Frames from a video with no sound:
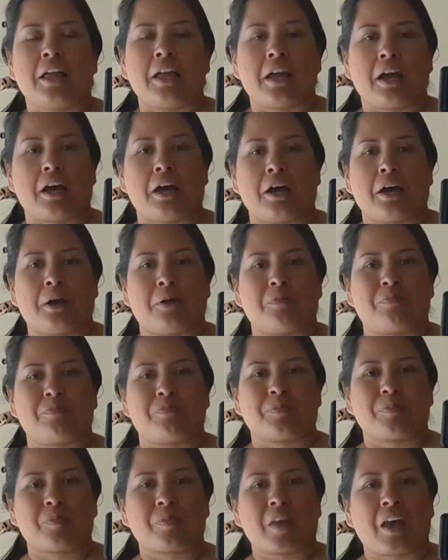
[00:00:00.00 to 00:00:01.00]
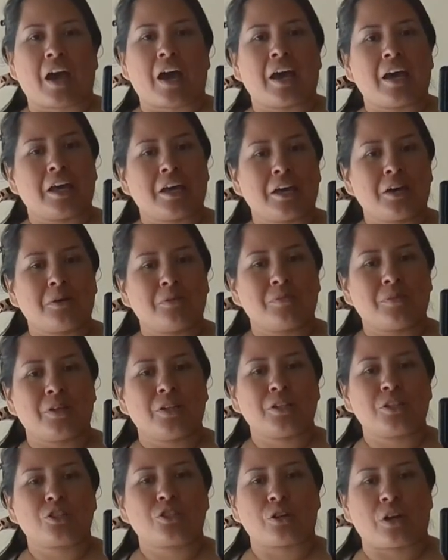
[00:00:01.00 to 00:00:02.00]
I am
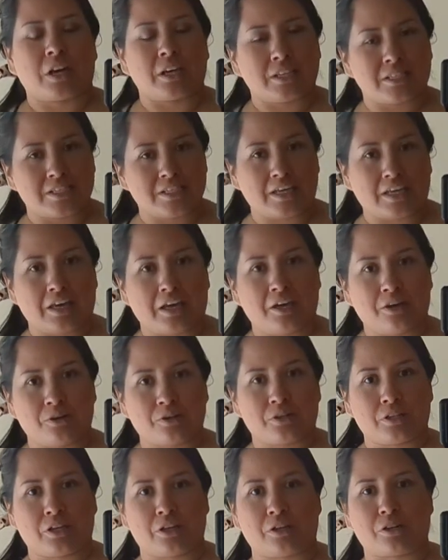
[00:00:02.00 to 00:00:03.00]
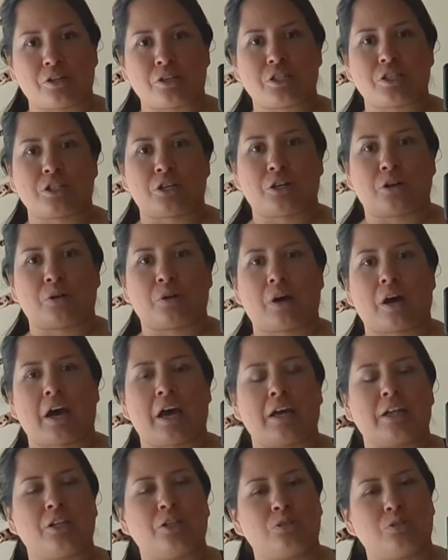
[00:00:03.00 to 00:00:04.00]
trying to get healthier, so
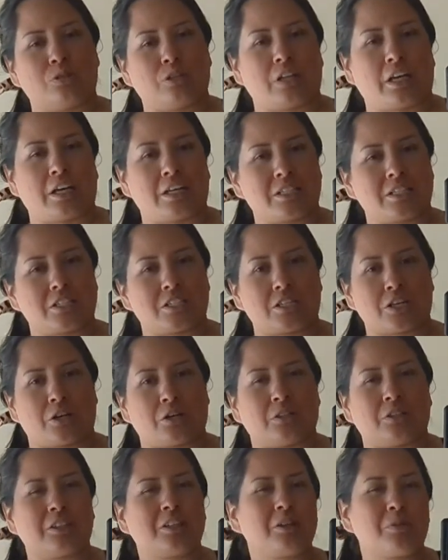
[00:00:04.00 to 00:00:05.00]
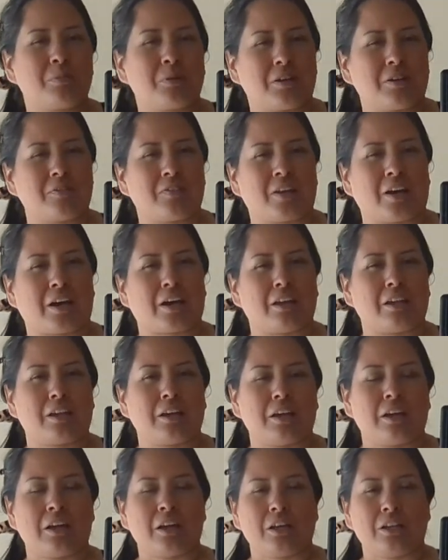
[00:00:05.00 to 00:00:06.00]
I do like to share a little bit of that,
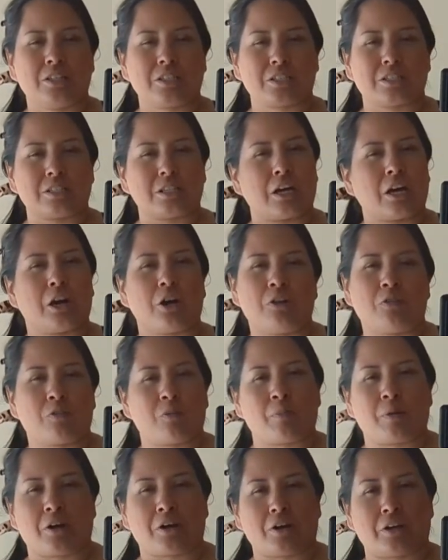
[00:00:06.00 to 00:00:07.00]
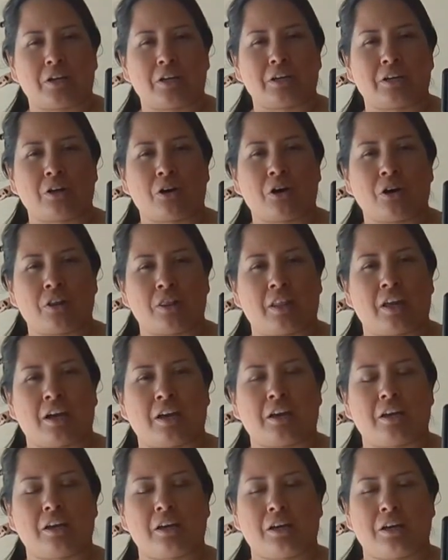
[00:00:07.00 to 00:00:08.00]
just not overbearing on
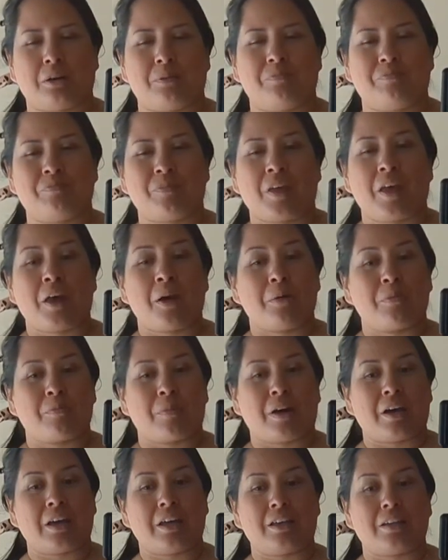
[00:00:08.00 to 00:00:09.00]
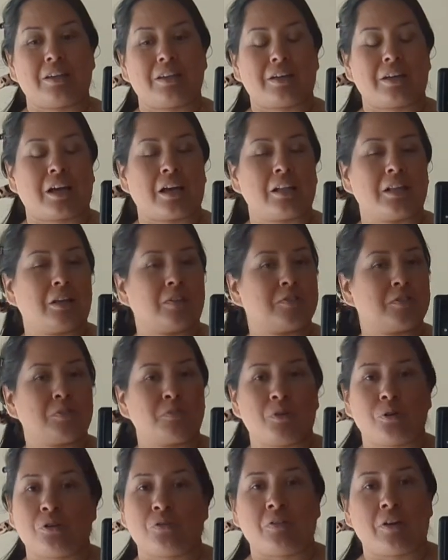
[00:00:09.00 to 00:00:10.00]
that. But I love to
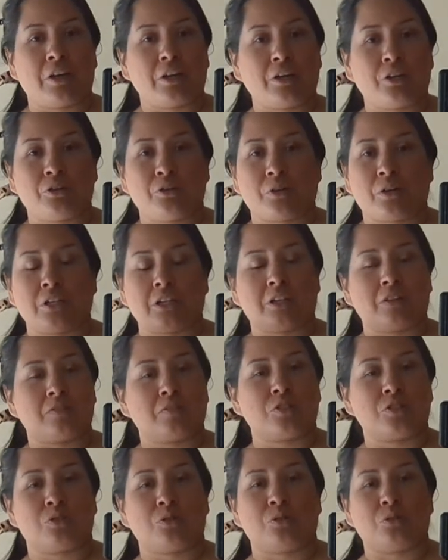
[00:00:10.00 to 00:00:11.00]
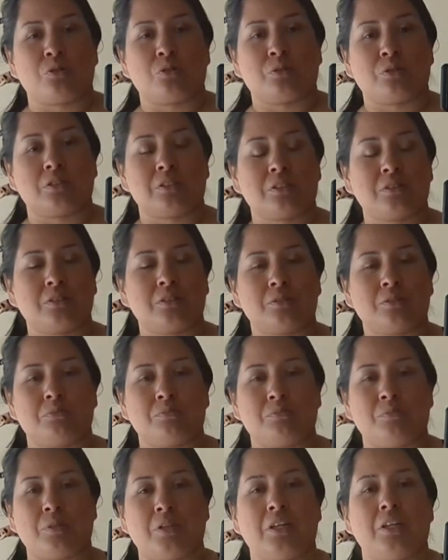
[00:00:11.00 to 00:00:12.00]
motivate you. I love to
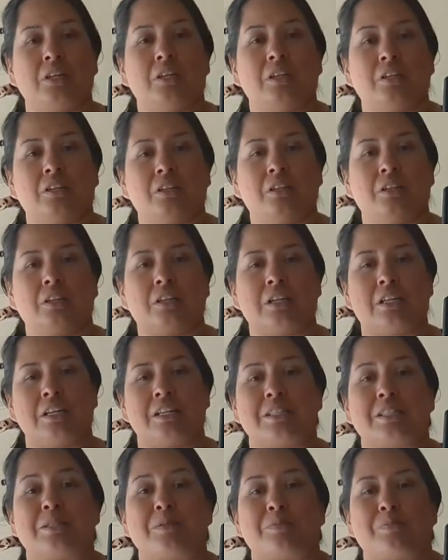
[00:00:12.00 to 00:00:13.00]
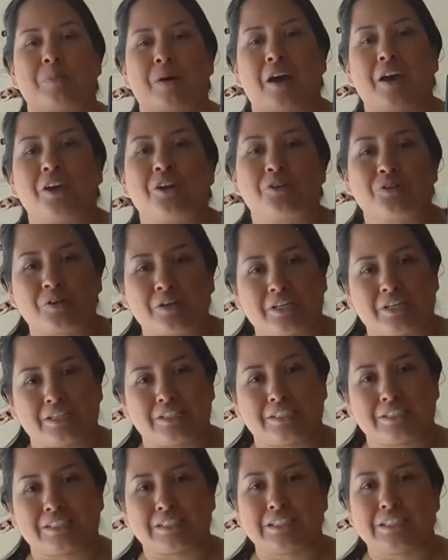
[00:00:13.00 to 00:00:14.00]
be
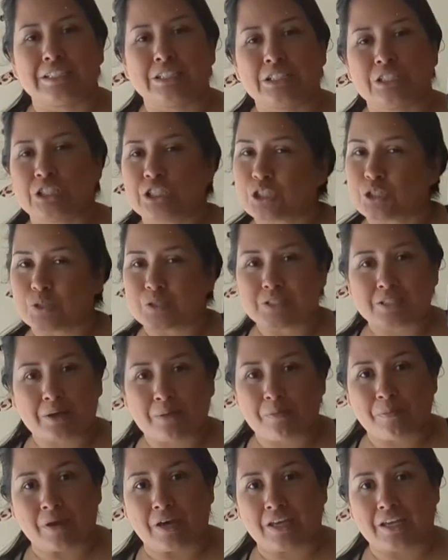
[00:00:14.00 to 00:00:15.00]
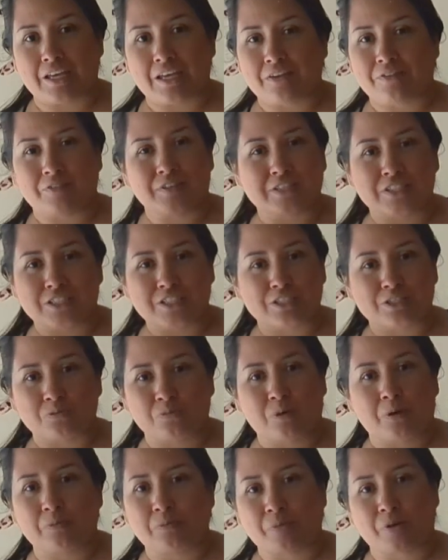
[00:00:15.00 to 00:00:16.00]
inspiring to somebody, if it's just
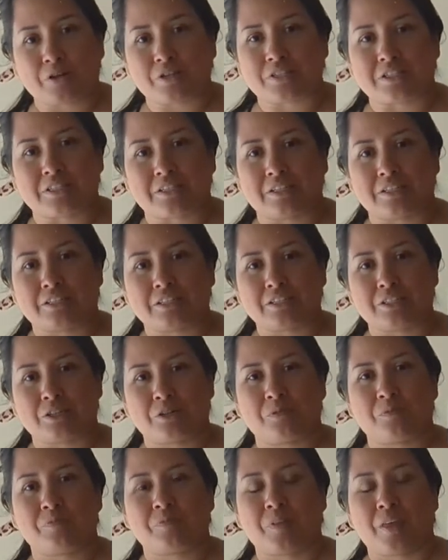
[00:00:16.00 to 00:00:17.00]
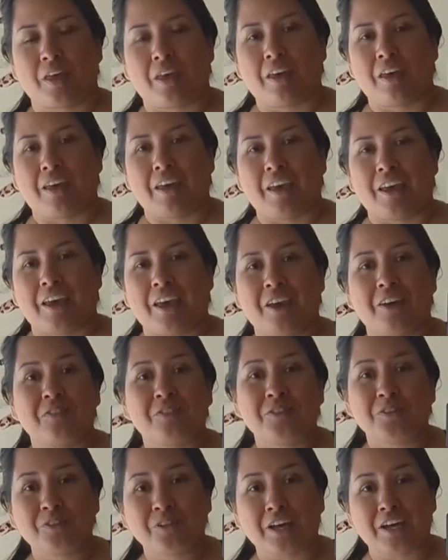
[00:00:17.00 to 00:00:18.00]
one person. So if
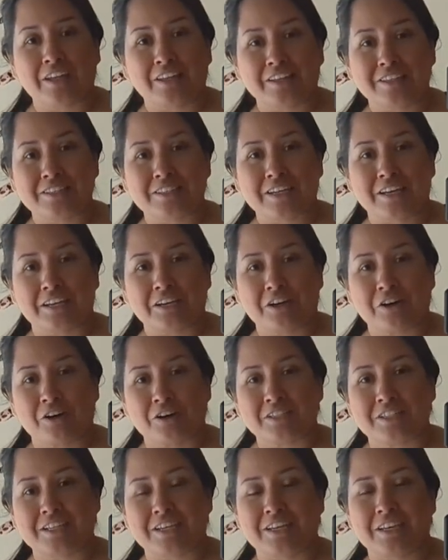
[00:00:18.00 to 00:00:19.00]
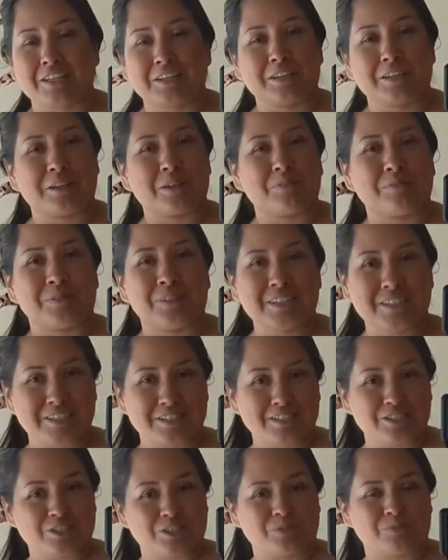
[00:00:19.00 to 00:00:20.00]
you like this kind of content,
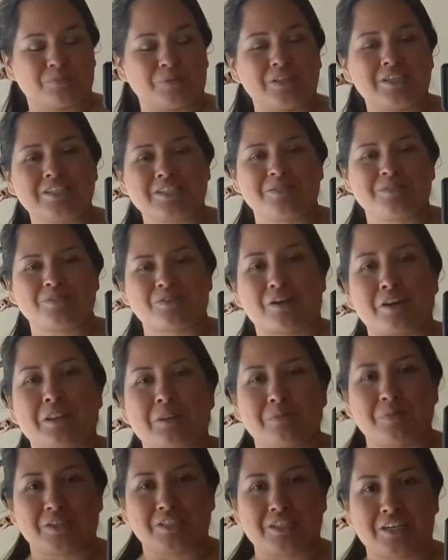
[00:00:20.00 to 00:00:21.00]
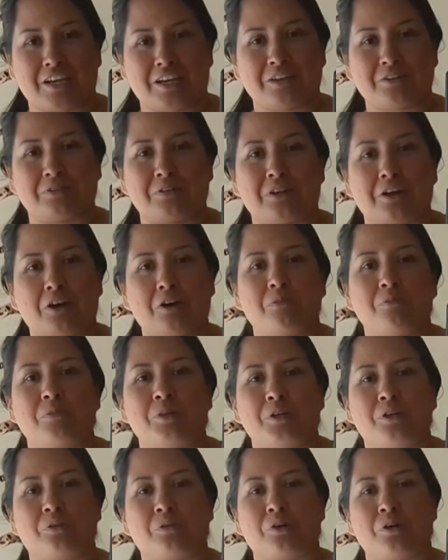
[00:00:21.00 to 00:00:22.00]
please subscribe to my channel and help
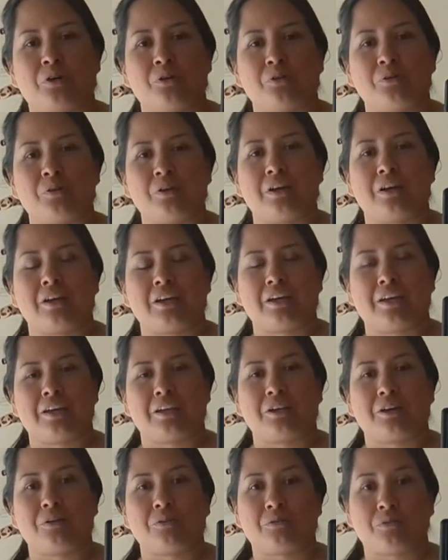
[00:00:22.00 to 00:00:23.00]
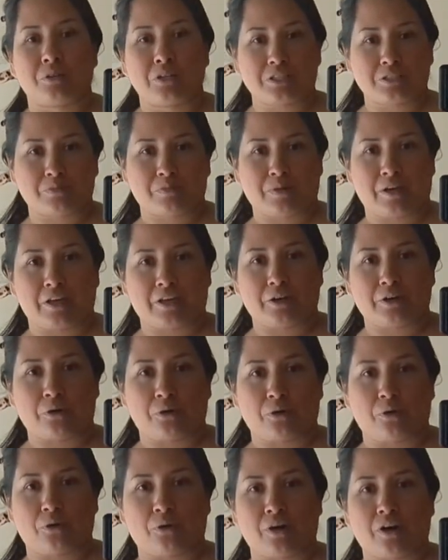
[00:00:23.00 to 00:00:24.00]
me grow and reach my
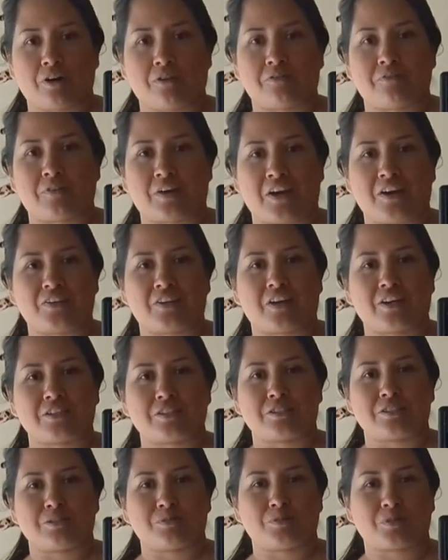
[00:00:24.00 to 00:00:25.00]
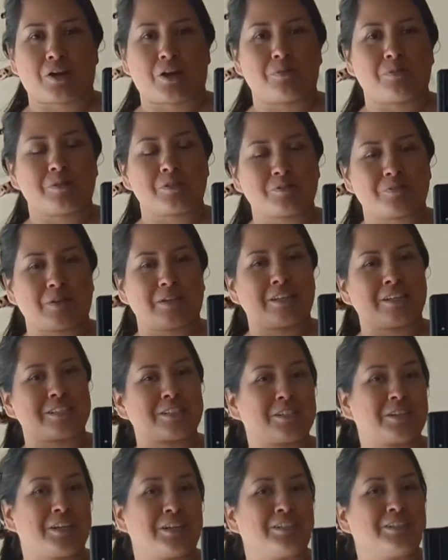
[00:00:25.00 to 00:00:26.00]
goal of 5,000 subscribers. But let's
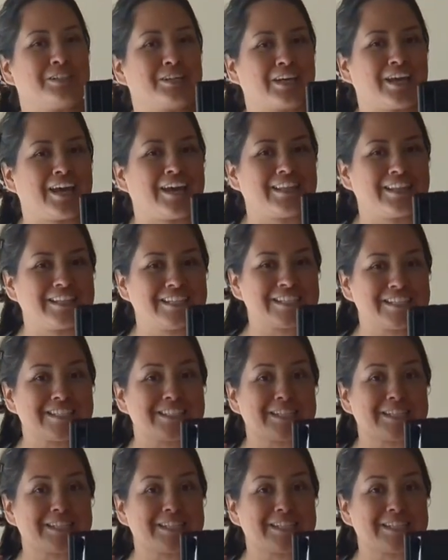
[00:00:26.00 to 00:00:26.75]
go ahead and look at this